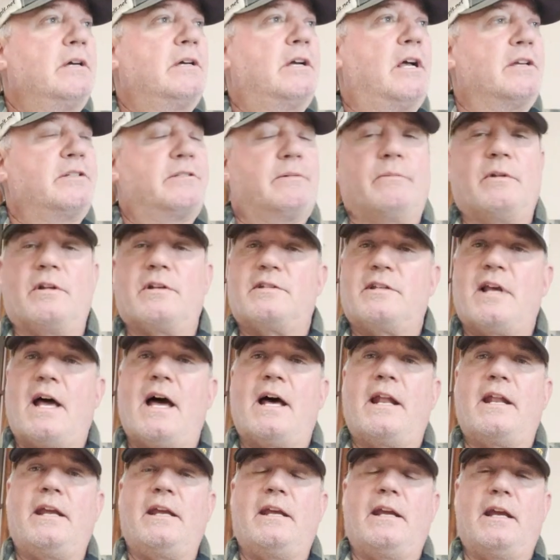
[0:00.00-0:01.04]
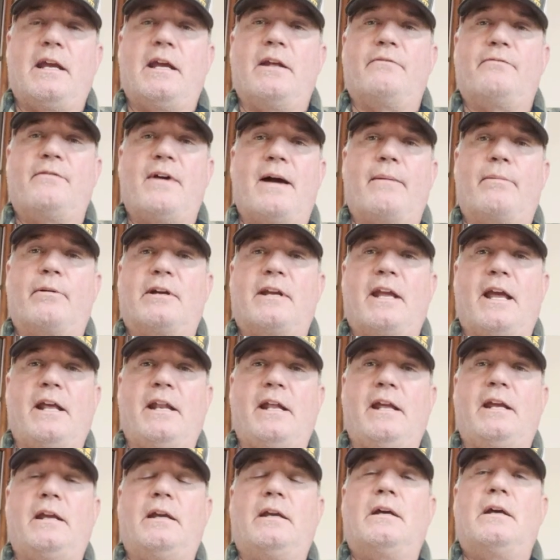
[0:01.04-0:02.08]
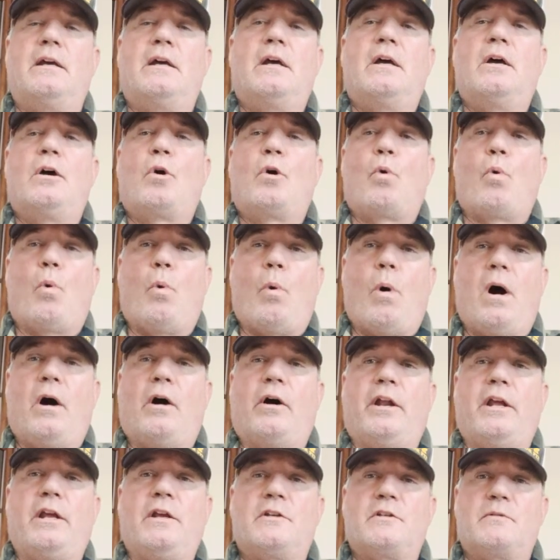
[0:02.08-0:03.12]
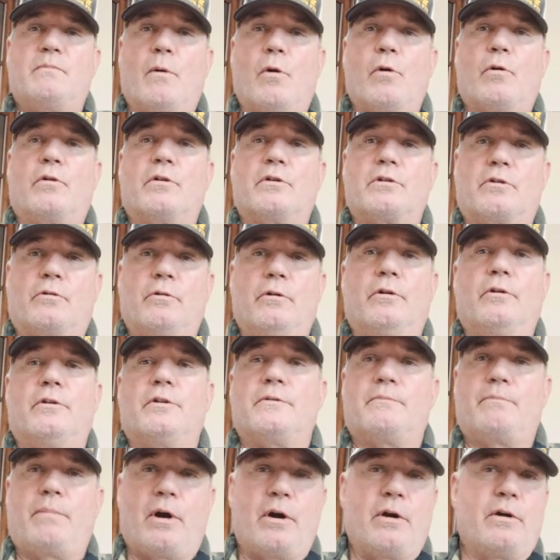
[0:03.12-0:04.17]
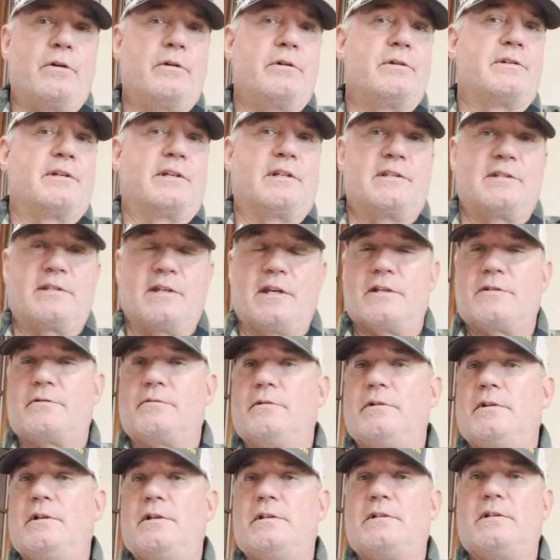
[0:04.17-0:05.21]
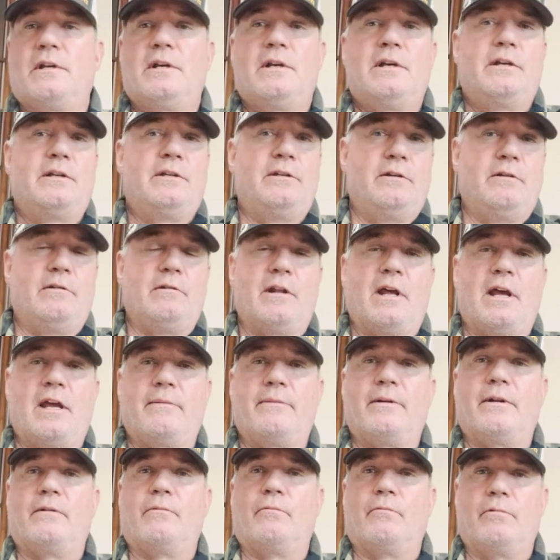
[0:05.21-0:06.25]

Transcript: custom designing and fabricating quality smokers, grills, burners, accessories, you name it.